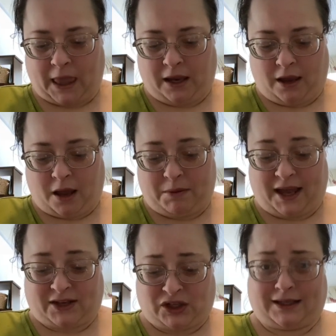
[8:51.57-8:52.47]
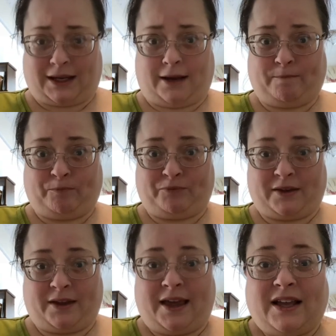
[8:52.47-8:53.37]
Yummy and cheesy.
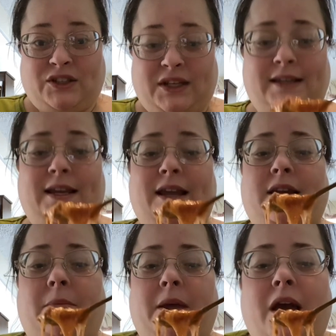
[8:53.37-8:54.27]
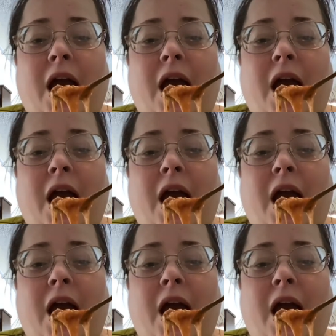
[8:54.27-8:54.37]
Cheesy and yummy.